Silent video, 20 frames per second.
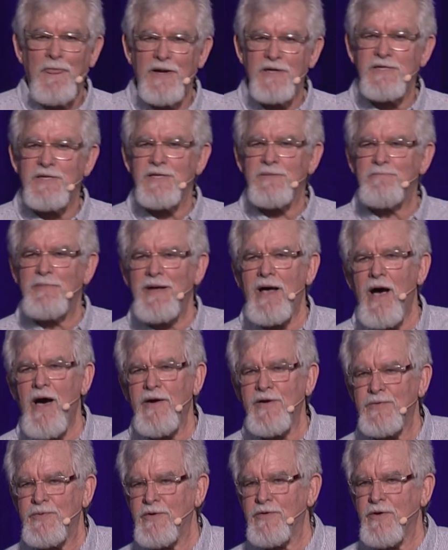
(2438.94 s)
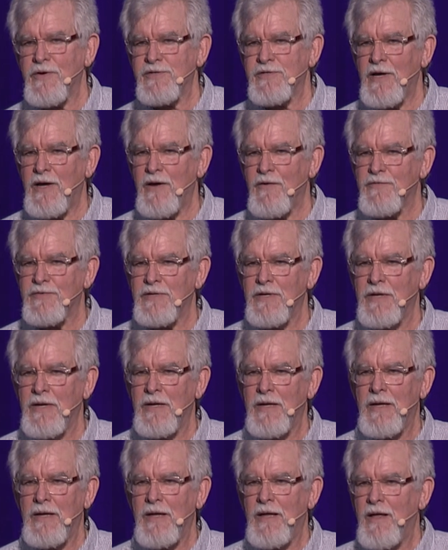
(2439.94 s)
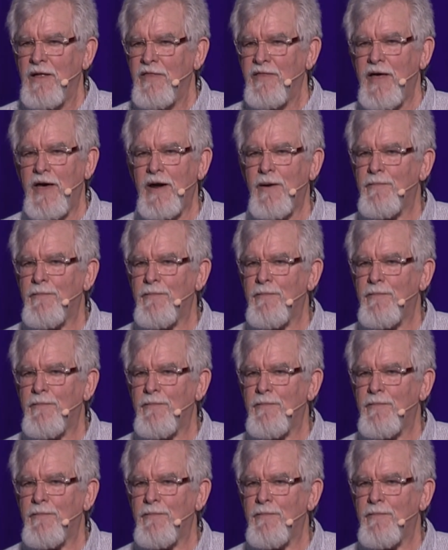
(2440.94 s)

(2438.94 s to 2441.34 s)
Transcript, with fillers: let's just be honest with ourselves. That